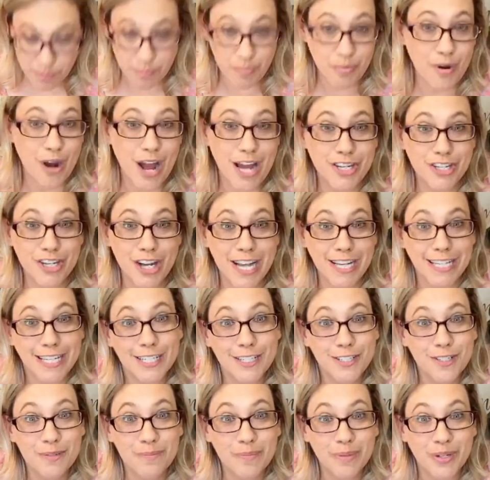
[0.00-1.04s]
project
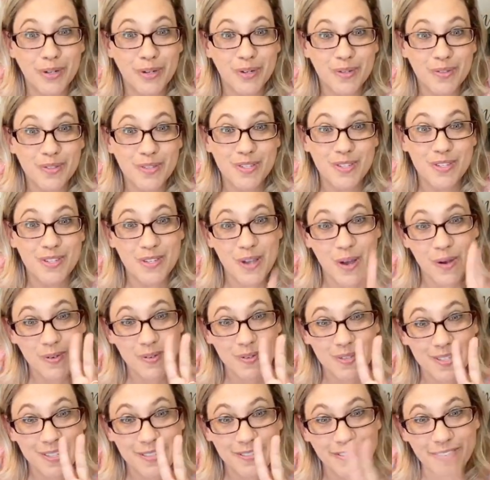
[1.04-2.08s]
numero
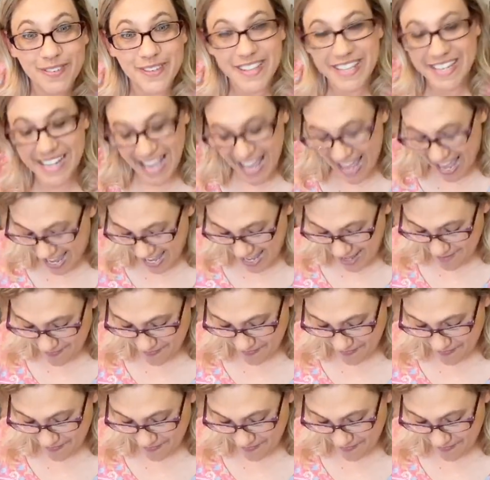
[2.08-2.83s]
dos for the day.